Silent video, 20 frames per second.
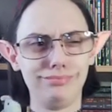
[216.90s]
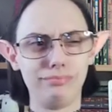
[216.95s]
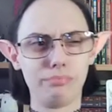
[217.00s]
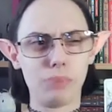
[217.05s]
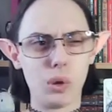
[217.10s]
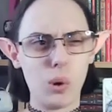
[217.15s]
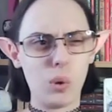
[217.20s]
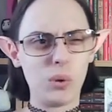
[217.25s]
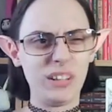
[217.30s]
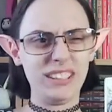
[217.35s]

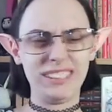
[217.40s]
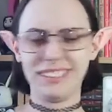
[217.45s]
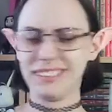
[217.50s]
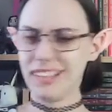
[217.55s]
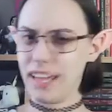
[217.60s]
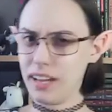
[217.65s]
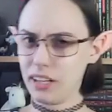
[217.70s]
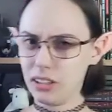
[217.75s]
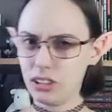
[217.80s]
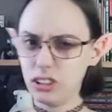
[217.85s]
broken
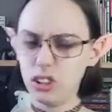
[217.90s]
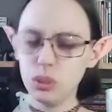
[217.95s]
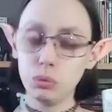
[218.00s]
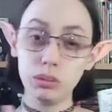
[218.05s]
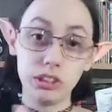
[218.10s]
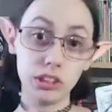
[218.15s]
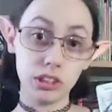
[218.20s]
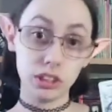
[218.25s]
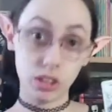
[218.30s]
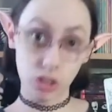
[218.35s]
cycles,
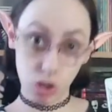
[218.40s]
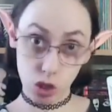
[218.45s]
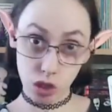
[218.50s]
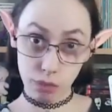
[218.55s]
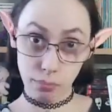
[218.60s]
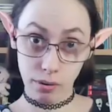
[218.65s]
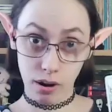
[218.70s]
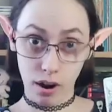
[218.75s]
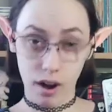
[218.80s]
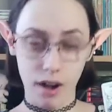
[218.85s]
which is a
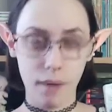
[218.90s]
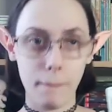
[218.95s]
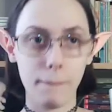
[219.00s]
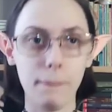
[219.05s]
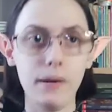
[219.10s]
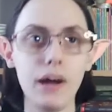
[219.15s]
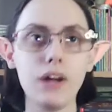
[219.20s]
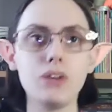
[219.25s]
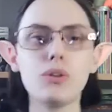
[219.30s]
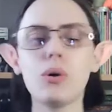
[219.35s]
good part,
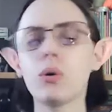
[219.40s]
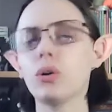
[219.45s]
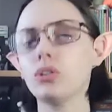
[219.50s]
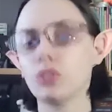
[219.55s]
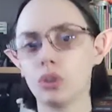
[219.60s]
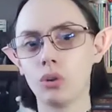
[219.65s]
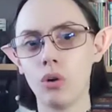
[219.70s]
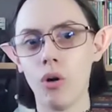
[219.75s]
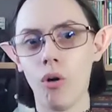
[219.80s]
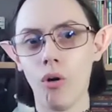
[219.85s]
but no
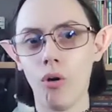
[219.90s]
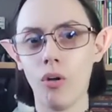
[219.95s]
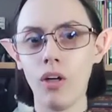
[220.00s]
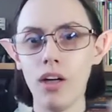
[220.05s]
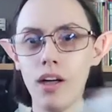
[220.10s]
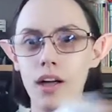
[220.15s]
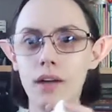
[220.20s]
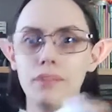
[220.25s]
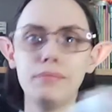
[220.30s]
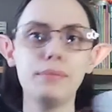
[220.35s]

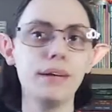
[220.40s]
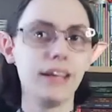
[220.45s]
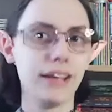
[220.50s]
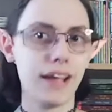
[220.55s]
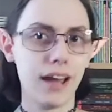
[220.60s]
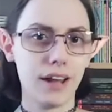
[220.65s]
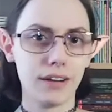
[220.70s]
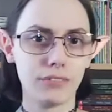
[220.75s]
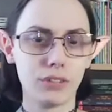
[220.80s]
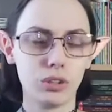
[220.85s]
control. Being
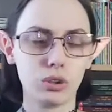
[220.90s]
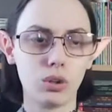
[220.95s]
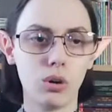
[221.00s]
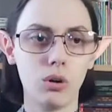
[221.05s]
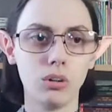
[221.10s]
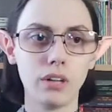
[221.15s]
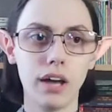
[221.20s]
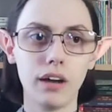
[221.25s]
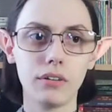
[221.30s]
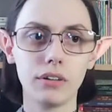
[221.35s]
out of
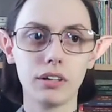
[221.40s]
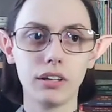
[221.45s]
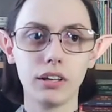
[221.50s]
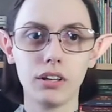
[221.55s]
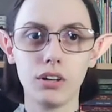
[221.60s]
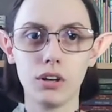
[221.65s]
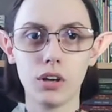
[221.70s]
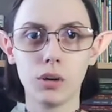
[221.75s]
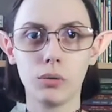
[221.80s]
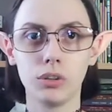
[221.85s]
control, not really
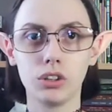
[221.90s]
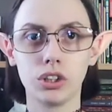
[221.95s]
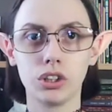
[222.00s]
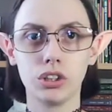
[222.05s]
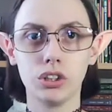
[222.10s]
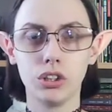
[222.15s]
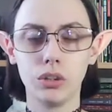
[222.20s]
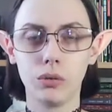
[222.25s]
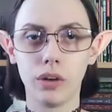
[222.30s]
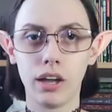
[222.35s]
knowing what you're
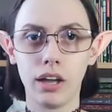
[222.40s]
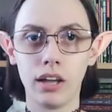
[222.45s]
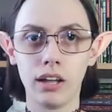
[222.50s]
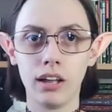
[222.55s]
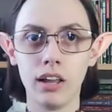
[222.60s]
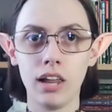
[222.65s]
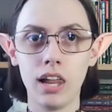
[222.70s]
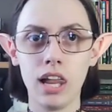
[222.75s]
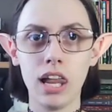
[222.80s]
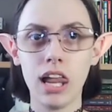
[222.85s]
doing,
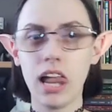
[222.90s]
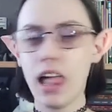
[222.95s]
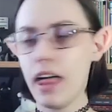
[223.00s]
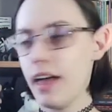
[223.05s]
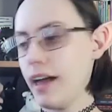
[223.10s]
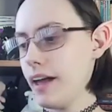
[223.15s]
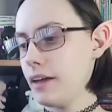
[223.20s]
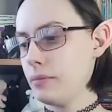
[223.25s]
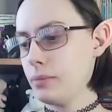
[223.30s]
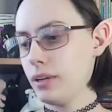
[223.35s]

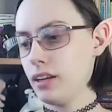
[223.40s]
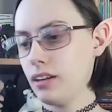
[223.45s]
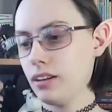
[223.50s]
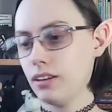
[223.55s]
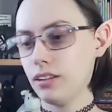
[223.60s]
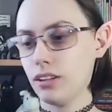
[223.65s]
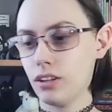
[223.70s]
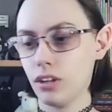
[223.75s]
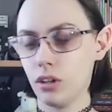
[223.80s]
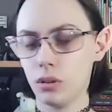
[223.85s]
and
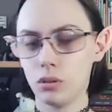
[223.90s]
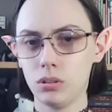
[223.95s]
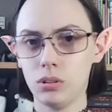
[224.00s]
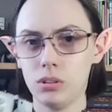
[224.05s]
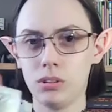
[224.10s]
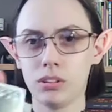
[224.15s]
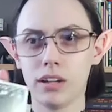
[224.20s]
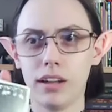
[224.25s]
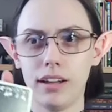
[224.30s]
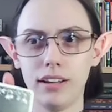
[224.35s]
being, you know,
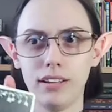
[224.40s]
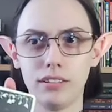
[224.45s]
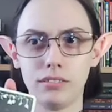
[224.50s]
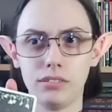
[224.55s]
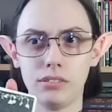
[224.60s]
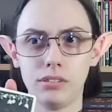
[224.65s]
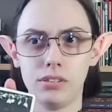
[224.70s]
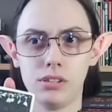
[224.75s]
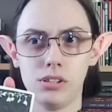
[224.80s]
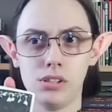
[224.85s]
kind of
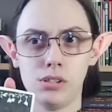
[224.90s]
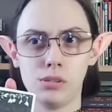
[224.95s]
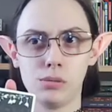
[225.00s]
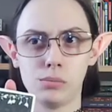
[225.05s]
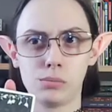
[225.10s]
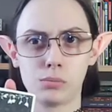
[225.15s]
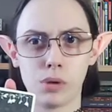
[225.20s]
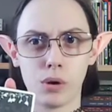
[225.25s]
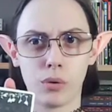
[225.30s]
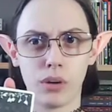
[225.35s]

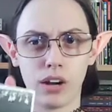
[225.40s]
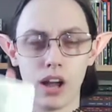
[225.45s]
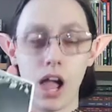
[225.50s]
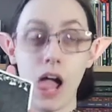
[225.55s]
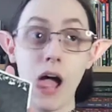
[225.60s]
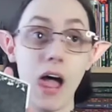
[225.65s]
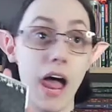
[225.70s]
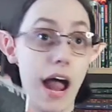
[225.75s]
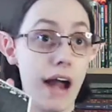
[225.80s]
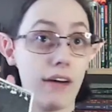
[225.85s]
broken.
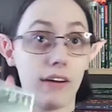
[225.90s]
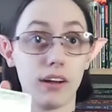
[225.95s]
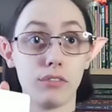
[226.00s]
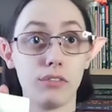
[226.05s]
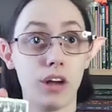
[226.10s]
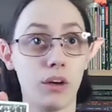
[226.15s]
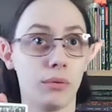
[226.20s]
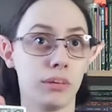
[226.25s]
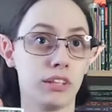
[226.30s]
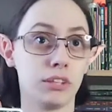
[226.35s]
I already
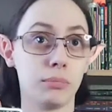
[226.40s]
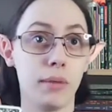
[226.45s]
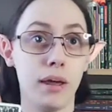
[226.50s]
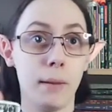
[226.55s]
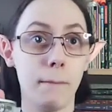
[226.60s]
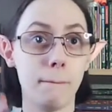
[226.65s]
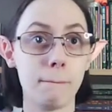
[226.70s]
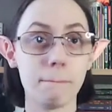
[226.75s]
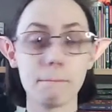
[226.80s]
forgot what this meant.